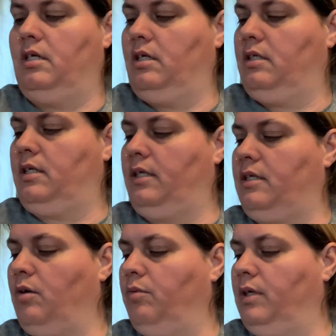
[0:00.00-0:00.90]
Because I
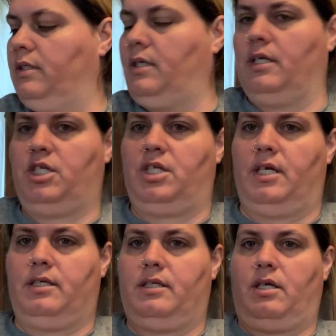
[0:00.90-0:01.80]
don't want to touch
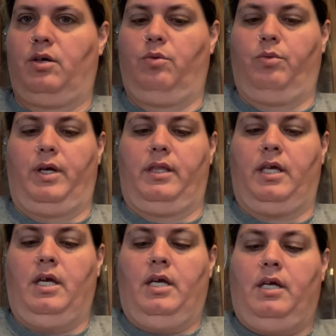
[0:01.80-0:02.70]
this with.
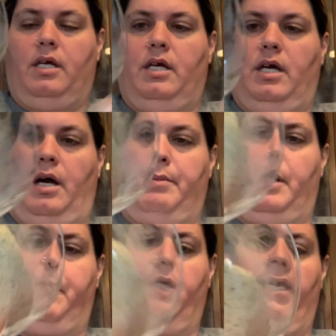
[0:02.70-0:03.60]
I'm going
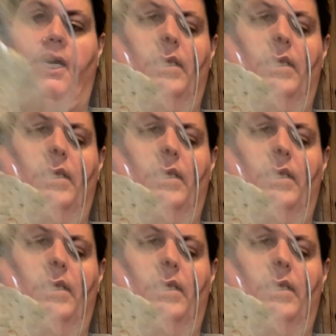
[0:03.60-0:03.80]
to put a